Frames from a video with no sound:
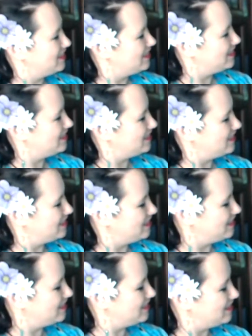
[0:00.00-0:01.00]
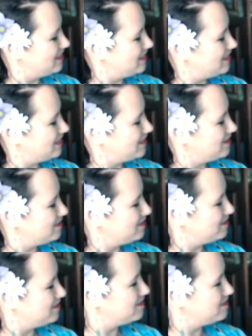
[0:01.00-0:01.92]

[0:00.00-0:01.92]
it. But like this, it's